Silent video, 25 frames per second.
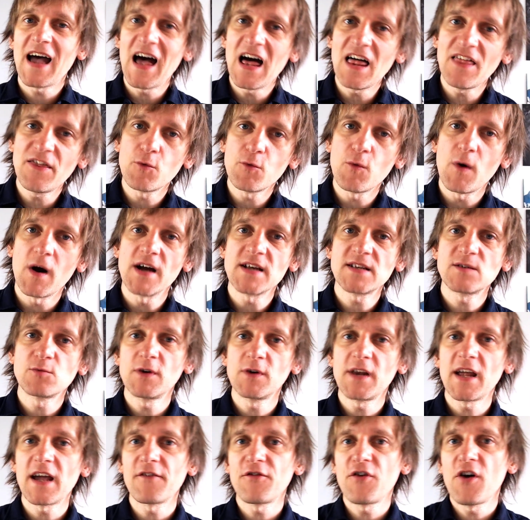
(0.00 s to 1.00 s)
otherwise
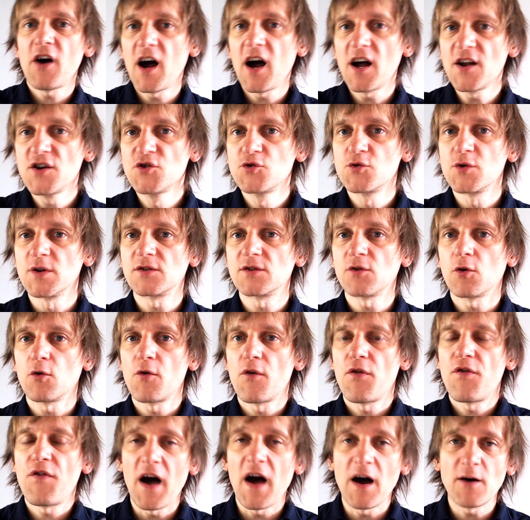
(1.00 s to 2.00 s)
would have hundreds
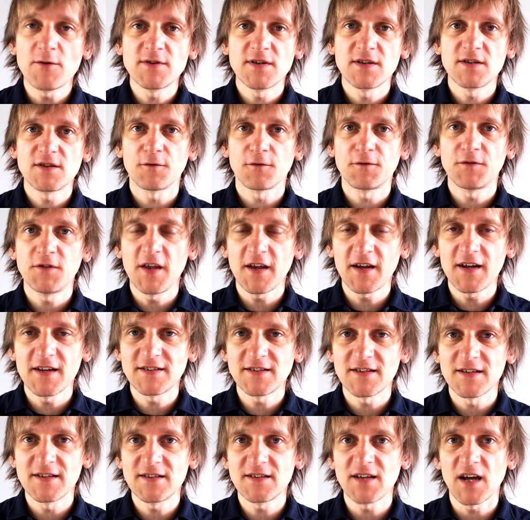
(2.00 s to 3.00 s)
or thousands of
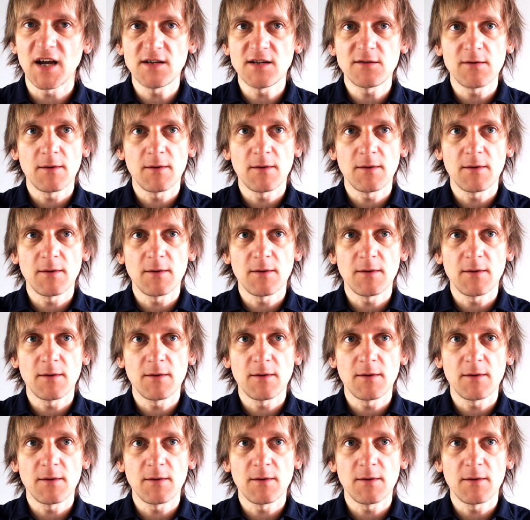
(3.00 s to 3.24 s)
tickets inside.